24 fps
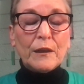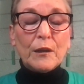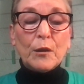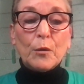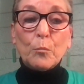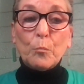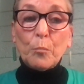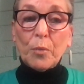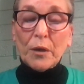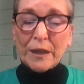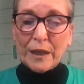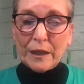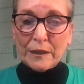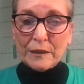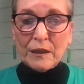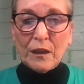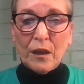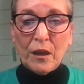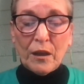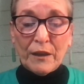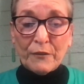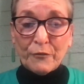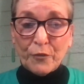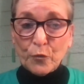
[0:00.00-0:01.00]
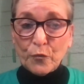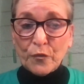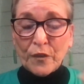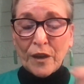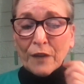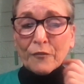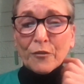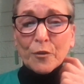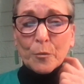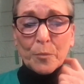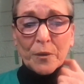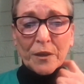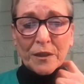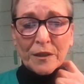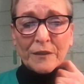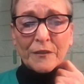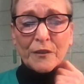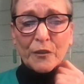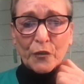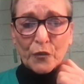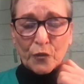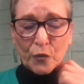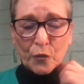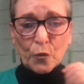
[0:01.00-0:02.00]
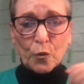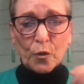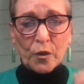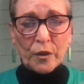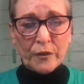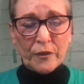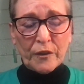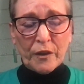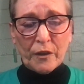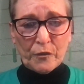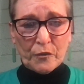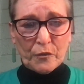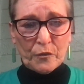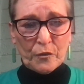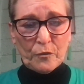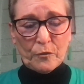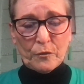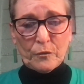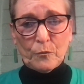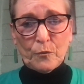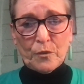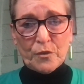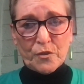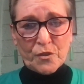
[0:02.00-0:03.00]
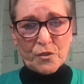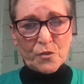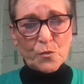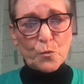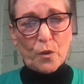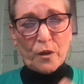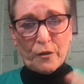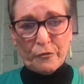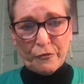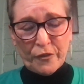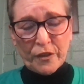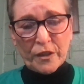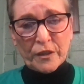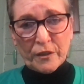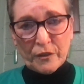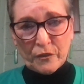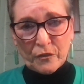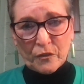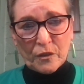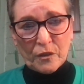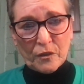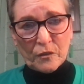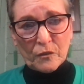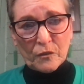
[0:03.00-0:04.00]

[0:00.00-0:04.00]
But I love if you've never been in the Sonoran Desert, which is where Phoenix is,